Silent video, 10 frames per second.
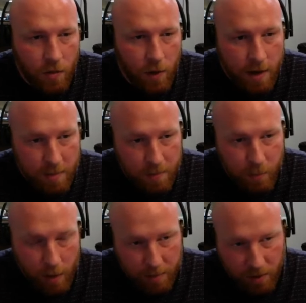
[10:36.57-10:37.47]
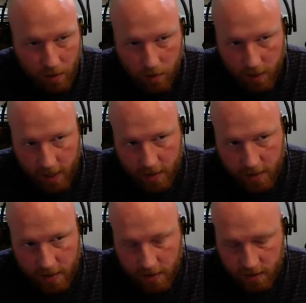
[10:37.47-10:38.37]
right below that
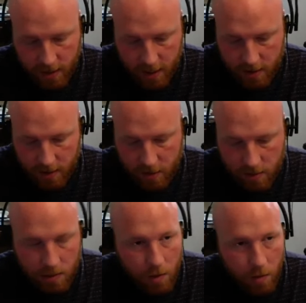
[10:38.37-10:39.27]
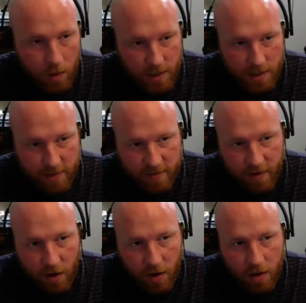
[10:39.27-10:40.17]
TCS, so we're going to say var